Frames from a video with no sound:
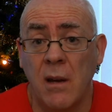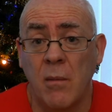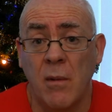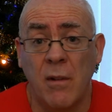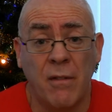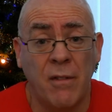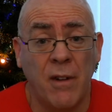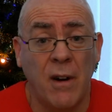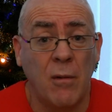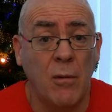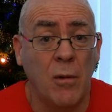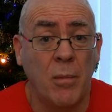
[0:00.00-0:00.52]
In
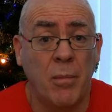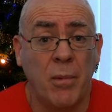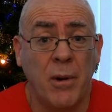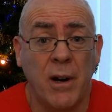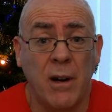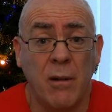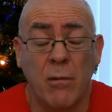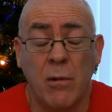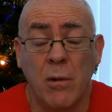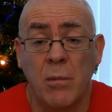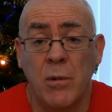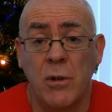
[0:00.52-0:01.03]
fact, we're pretty
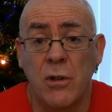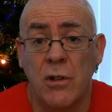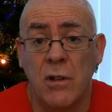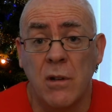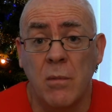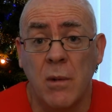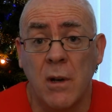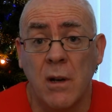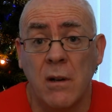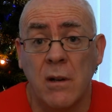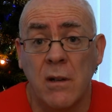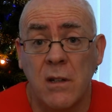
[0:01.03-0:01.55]
rubbish, to
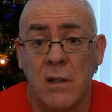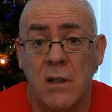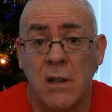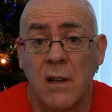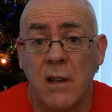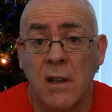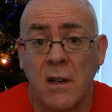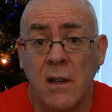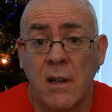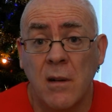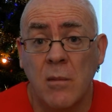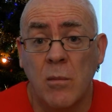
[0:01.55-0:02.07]
be honest.
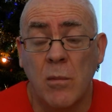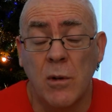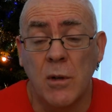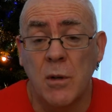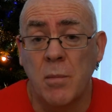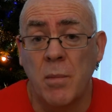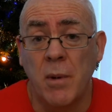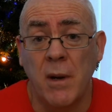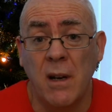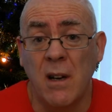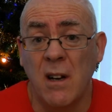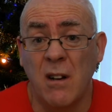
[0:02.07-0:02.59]

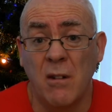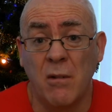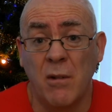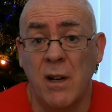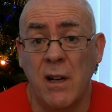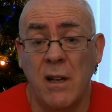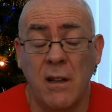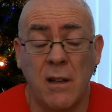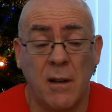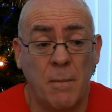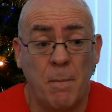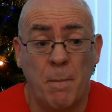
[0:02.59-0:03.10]
Most people
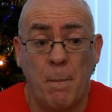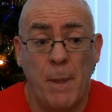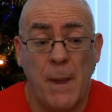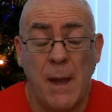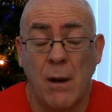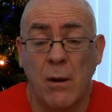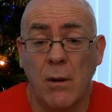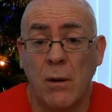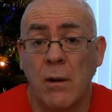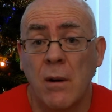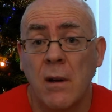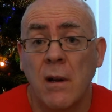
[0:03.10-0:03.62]
agreed that, you
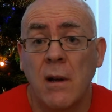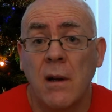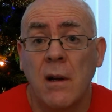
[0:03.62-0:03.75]
know,